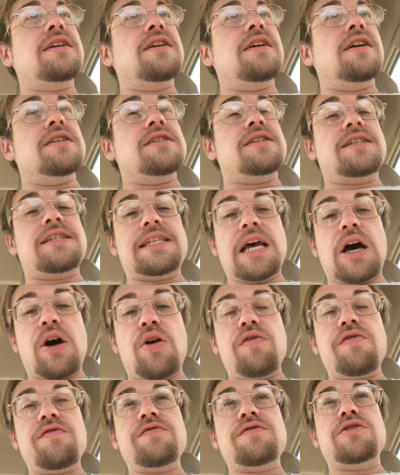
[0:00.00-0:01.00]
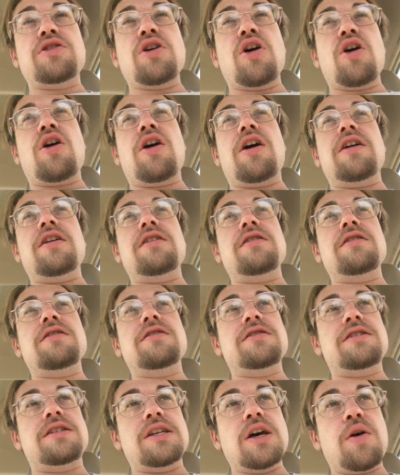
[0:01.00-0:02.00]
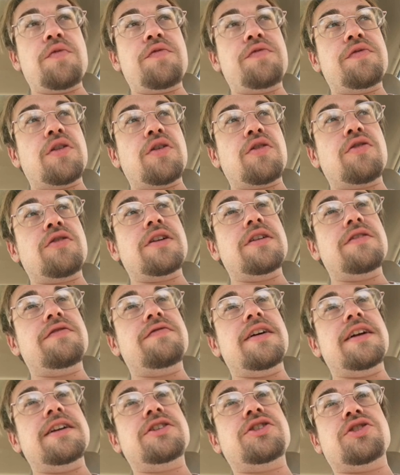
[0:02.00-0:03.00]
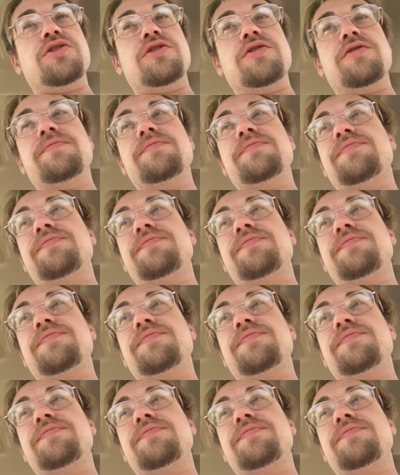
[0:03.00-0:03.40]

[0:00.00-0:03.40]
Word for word: a self-taught, self-learned adventure.